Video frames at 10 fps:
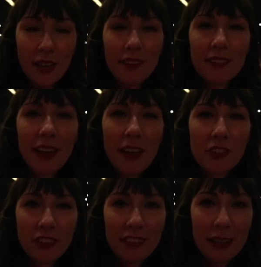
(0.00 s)
So
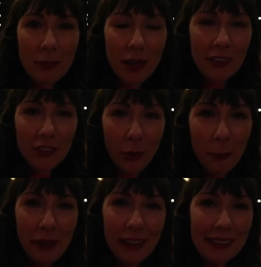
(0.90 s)
just did my
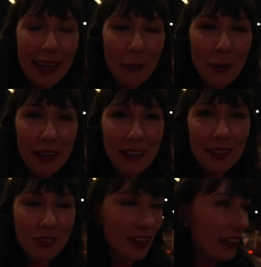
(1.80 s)
shopping and now we're in
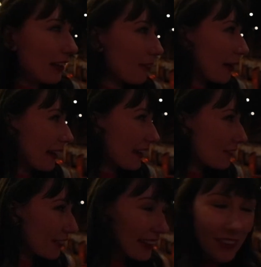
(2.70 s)
the theatre waiting
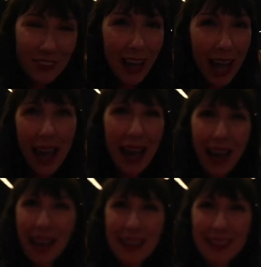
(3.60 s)
for the
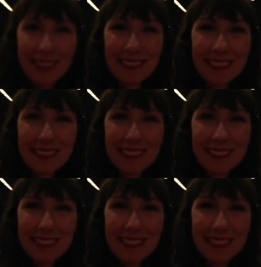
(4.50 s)
show!